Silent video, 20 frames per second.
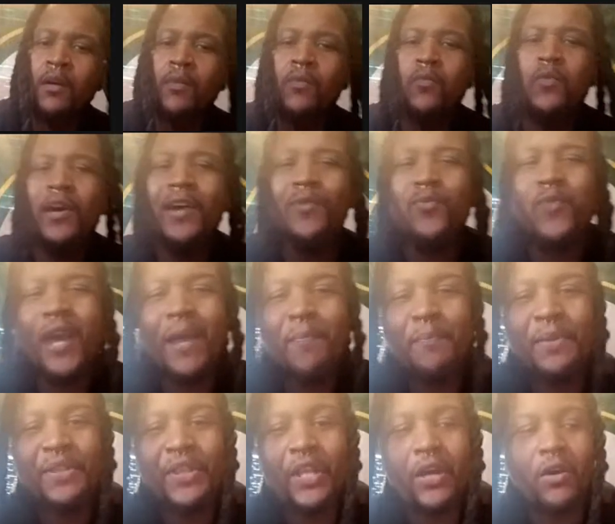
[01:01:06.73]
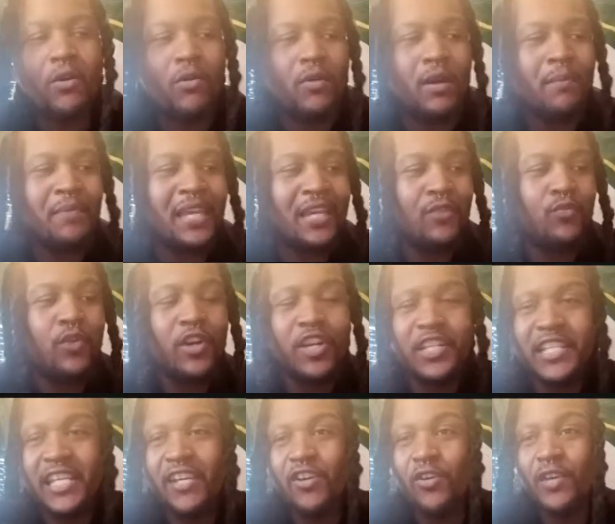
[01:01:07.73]
What weapon though? I mean,
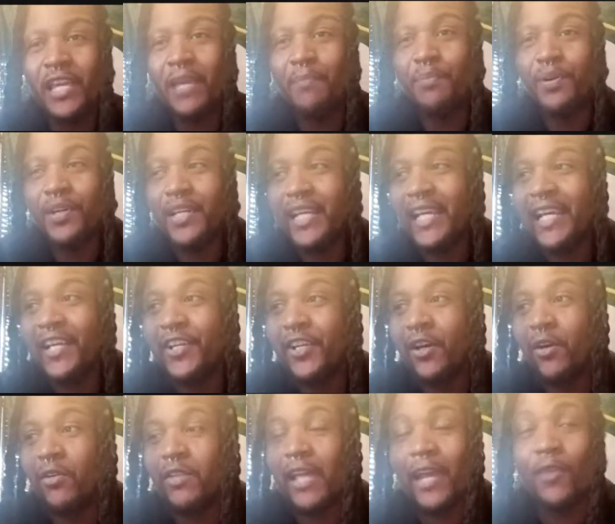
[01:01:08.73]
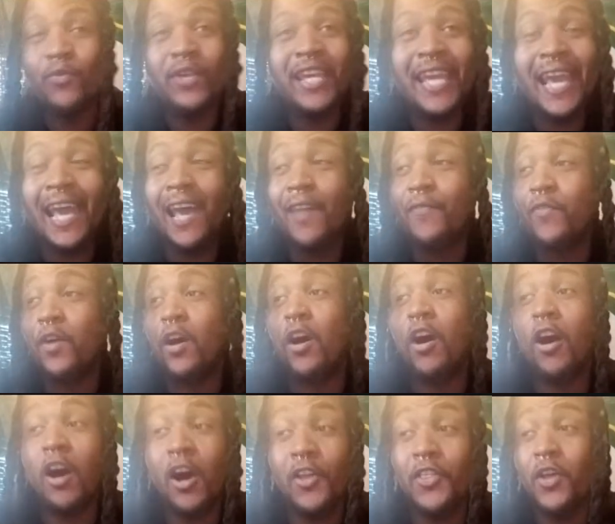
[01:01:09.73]
where's he gonna get put in though? Like we have
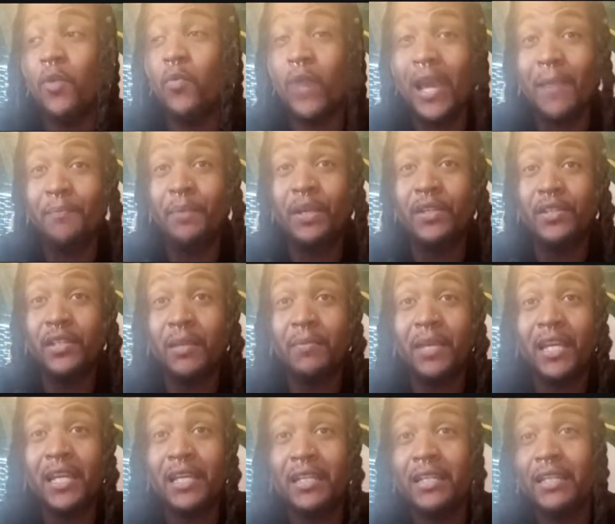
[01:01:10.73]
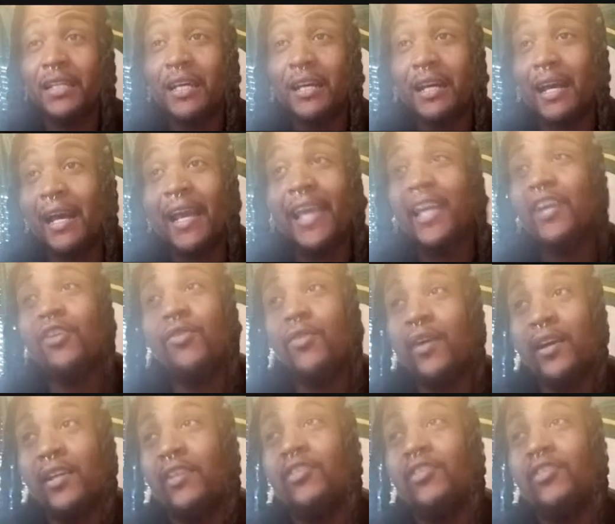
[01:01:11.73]
all the weapons. I mean, I ain't quite.